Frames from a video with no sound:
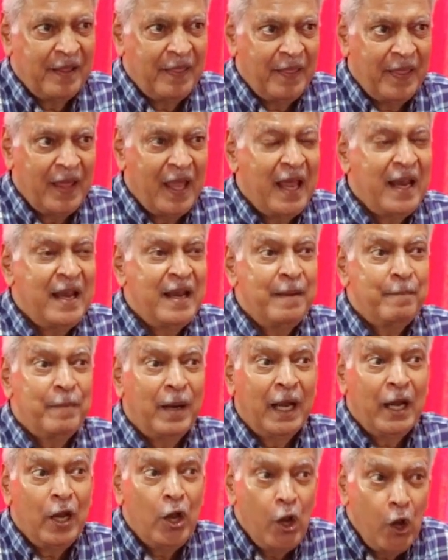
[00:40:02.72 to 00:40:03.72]
then
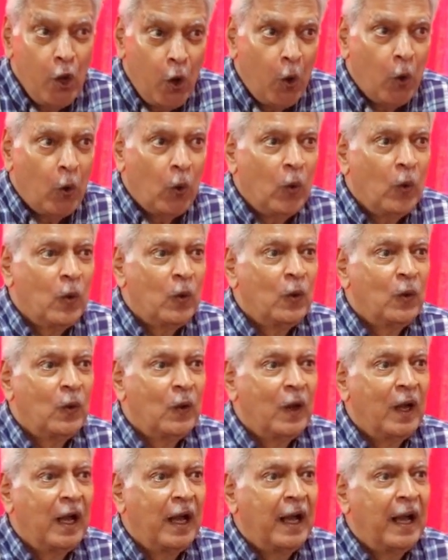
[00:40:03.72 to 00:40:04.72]
by law,
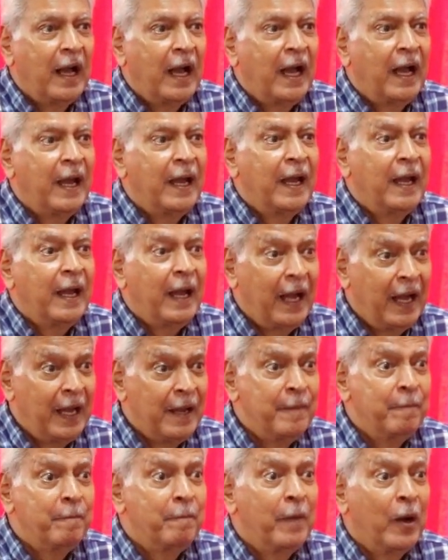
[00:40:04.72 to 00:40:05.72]
I,
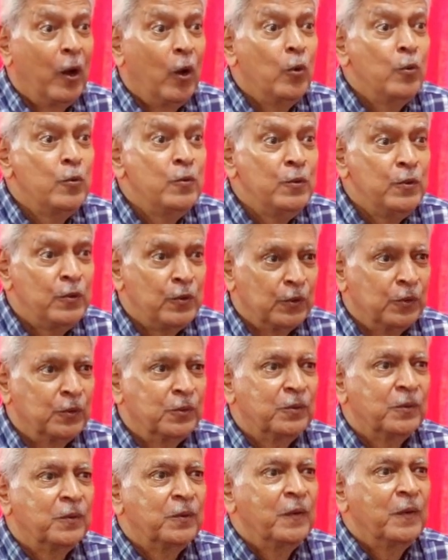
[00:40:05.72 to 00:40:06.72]
am bound to
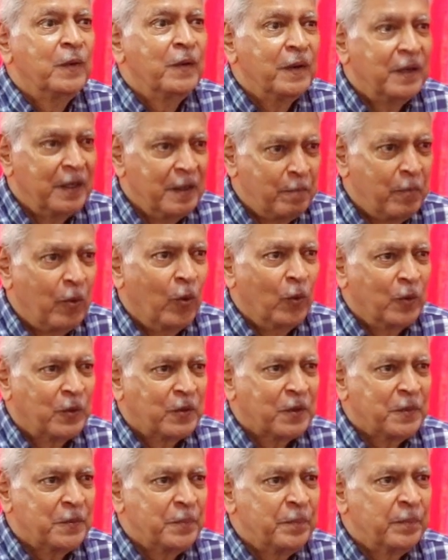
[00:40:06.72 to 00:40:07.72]
report.
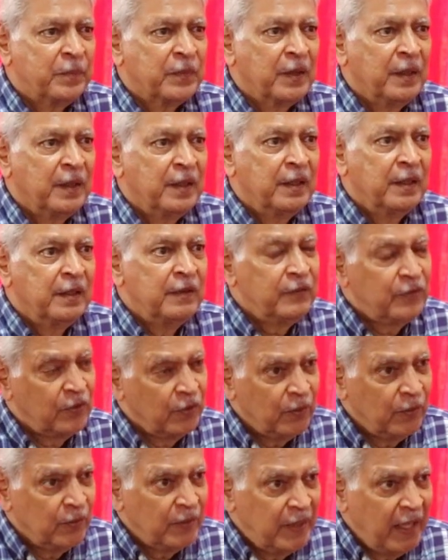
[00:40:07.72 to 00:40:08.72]

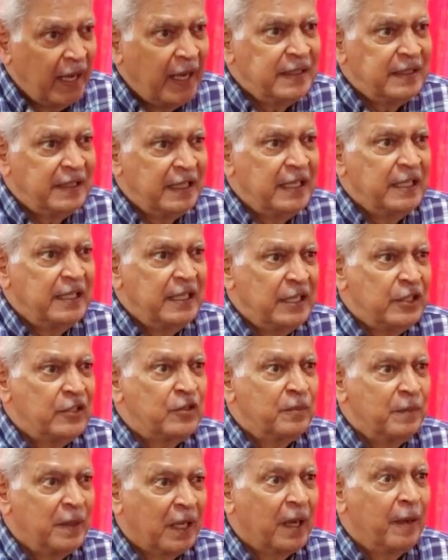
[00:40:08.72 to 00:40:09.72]
So that they need
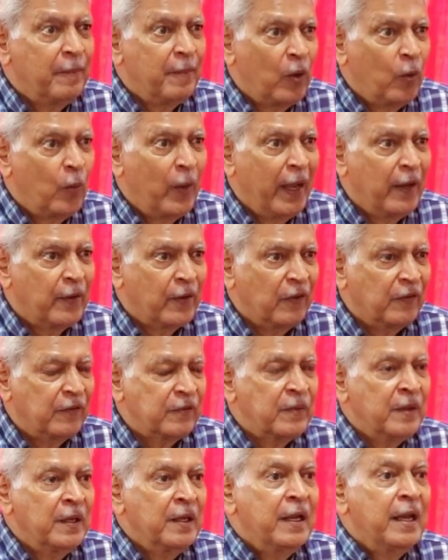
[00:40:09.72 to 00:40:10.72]
to become aware of.
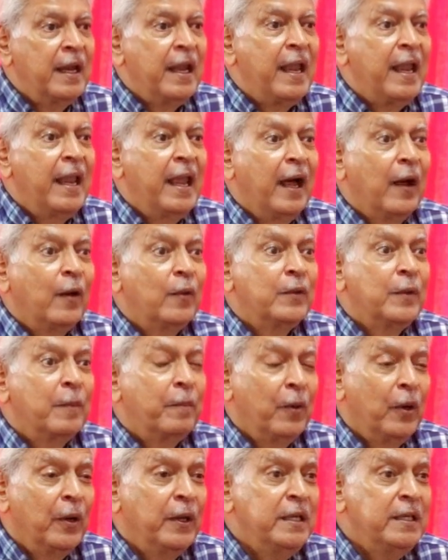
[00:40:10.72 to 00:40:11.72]
Now the
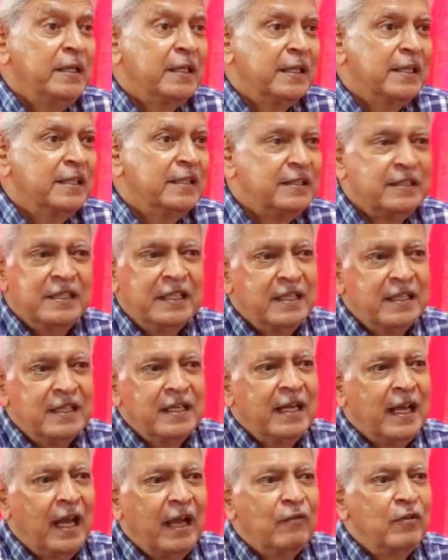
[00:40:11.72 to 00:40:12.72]
point is,
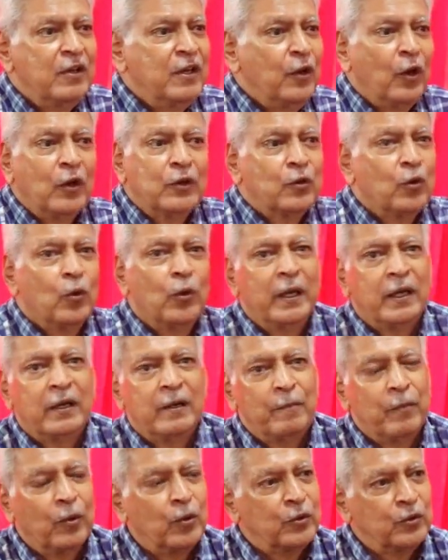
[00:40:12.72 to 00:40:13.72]
generally I will not go and
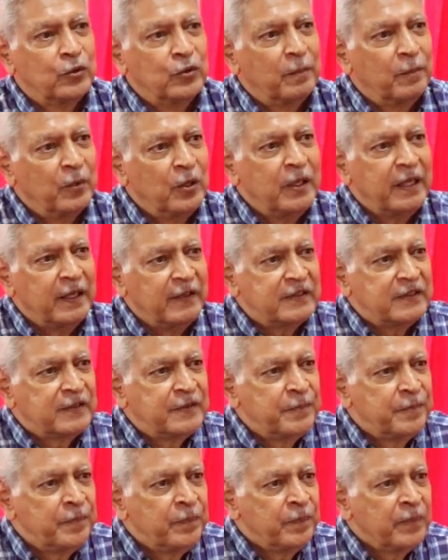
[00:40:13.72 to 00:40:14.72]
report to the
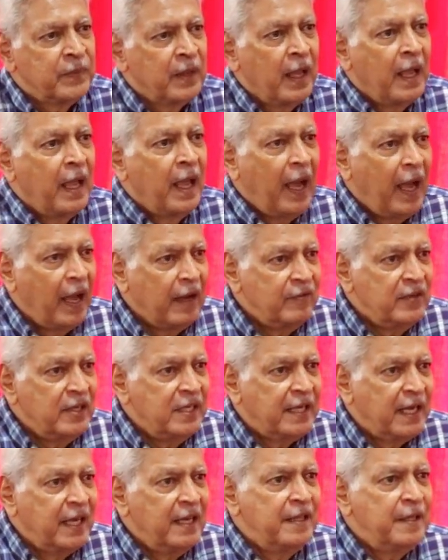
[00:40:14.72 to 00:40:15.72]
police. I will
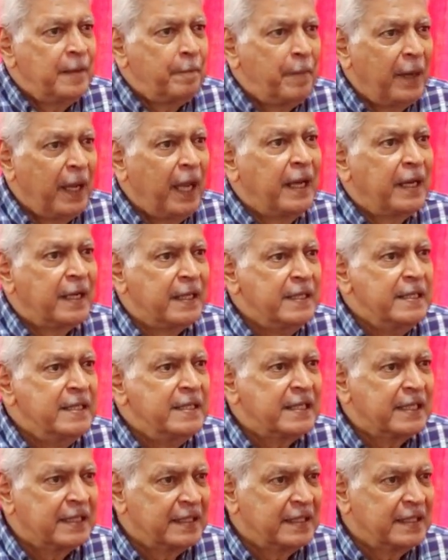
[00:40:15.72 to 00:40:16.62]
tell the parent,